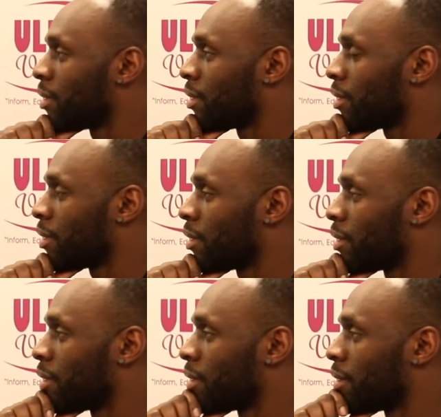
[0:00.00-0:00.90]

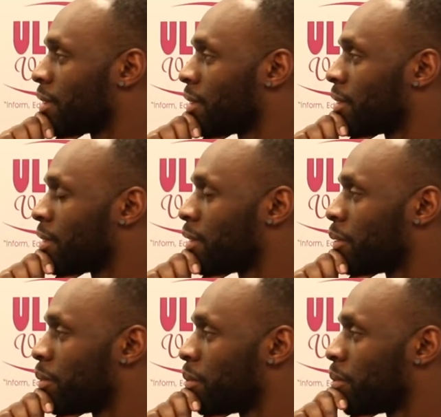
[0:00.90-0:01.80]

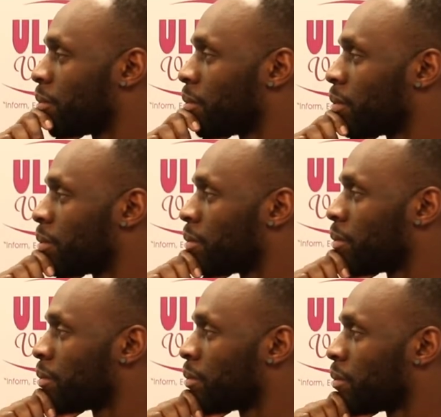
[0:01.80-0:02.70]

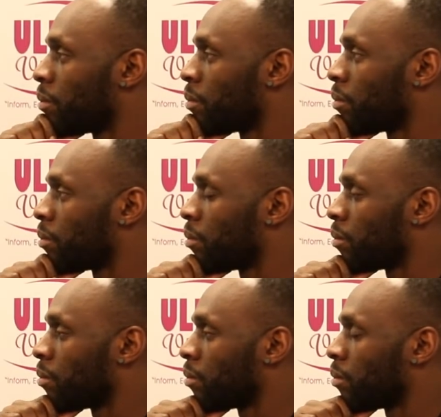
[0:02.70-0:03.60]

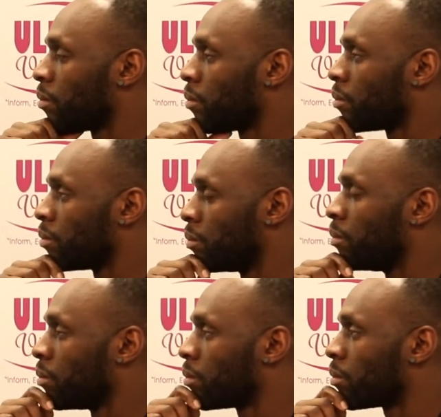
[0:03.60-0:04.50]

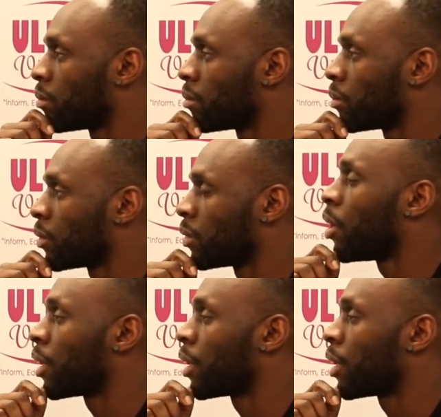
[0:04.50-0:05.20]
[no speech]